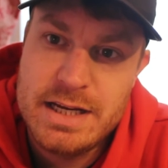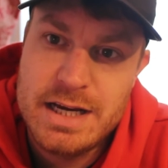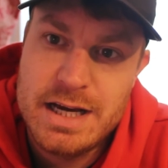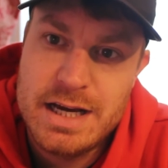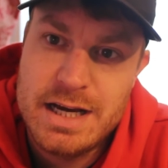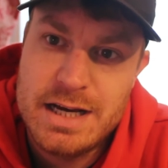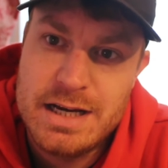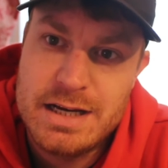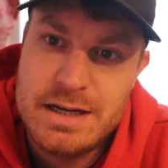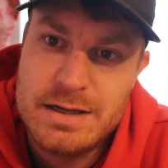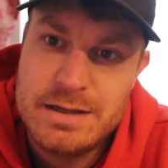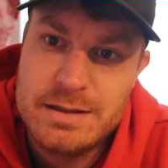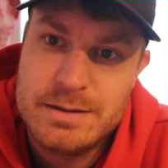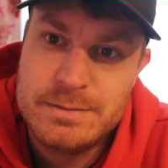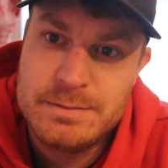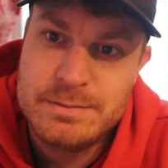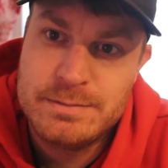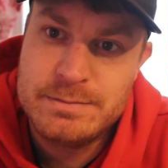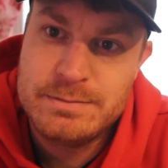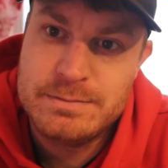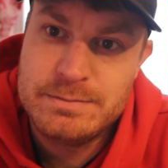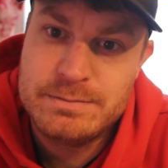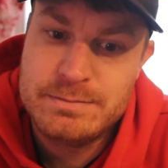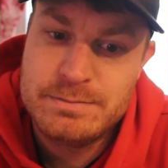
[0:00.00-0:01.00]

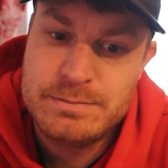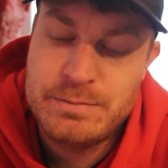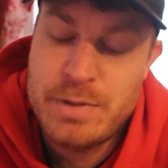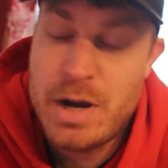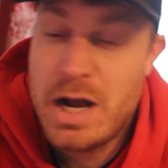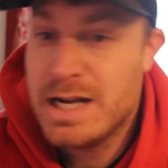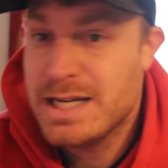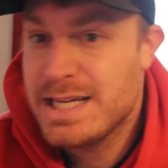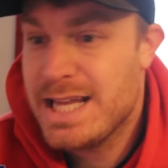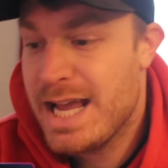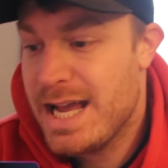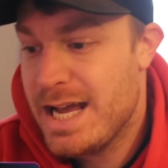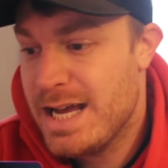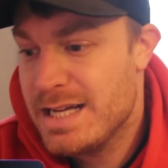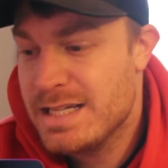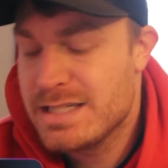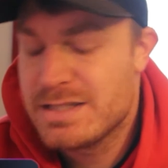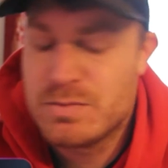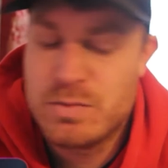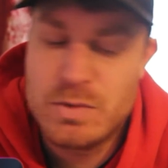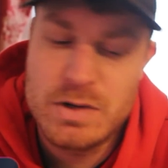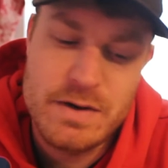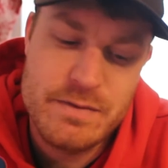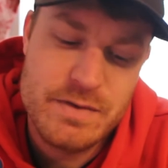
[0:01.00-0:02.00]

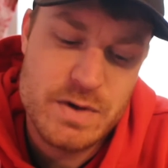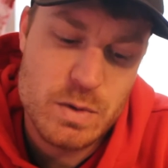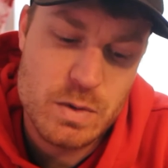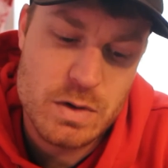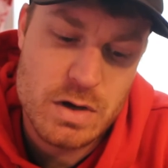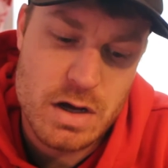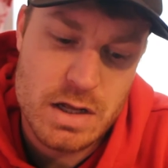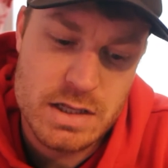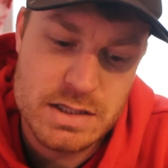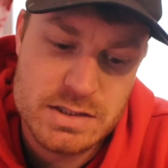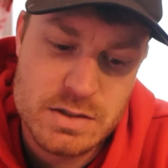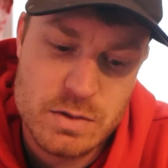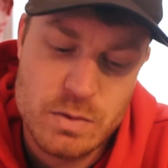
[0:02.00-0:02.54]
podcast, whatever you want to call it.